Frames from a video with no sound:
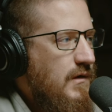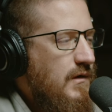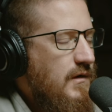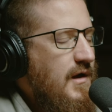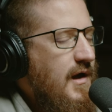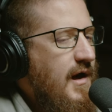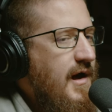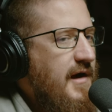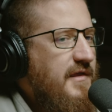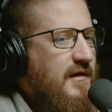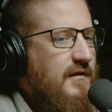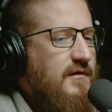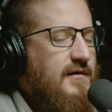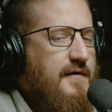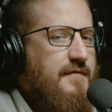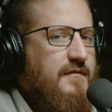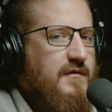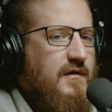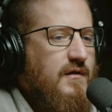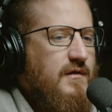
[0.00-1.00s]
Yeah, I think
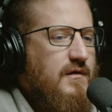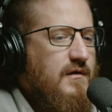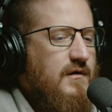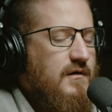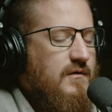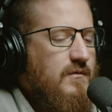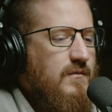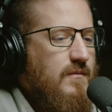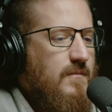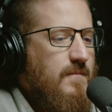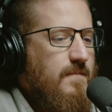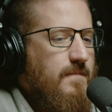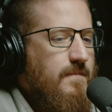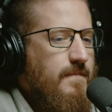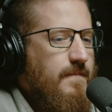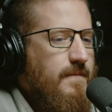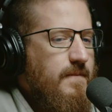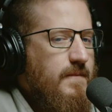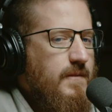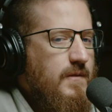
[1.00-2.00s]
definitely the
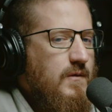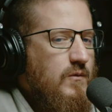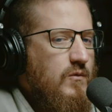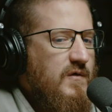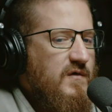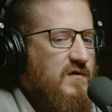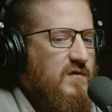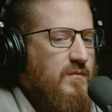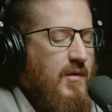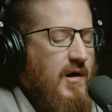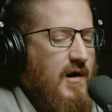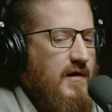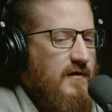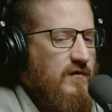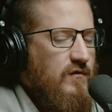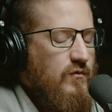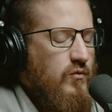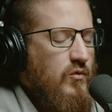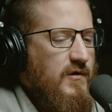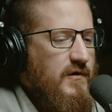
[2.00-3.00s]

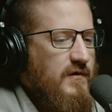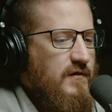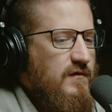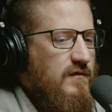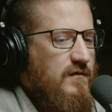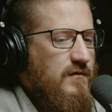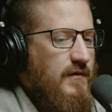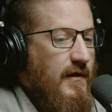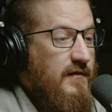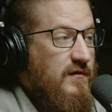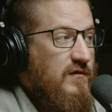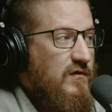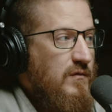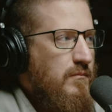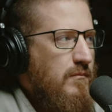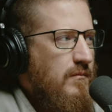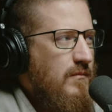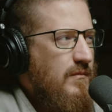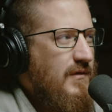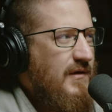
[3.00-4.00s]
response was like
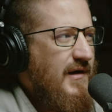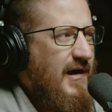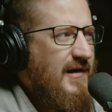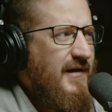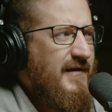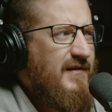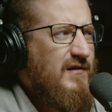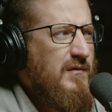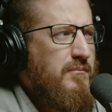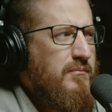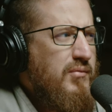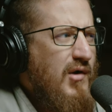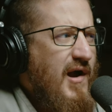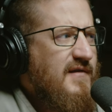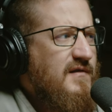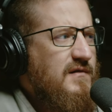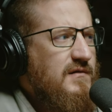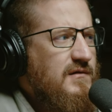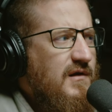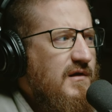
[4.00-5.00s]
kind of like
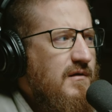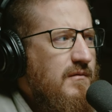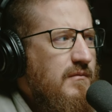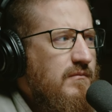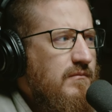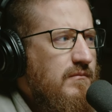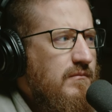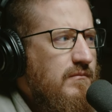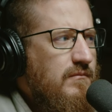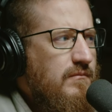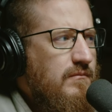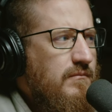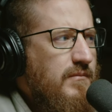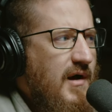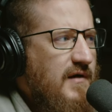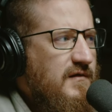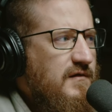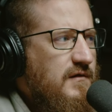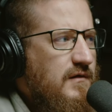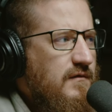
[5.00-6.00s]
surprisingly
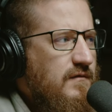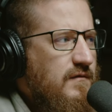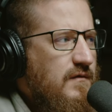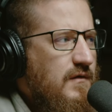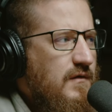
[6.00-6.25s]
positive.